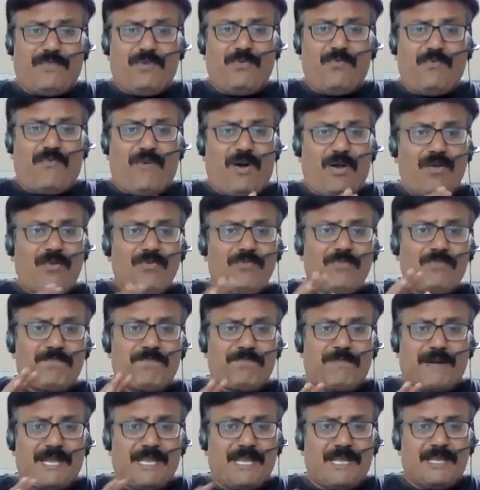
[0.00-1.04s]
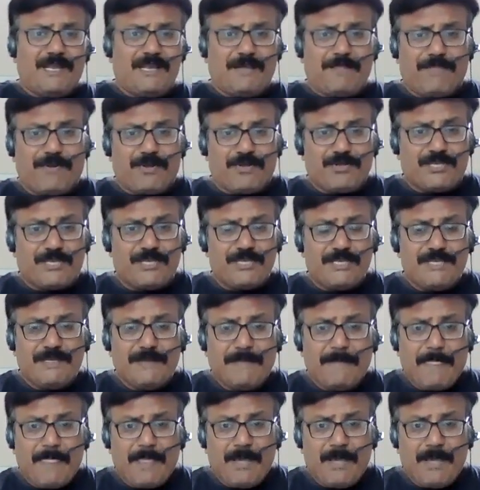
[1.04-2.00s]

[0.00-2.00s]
you follow particular process,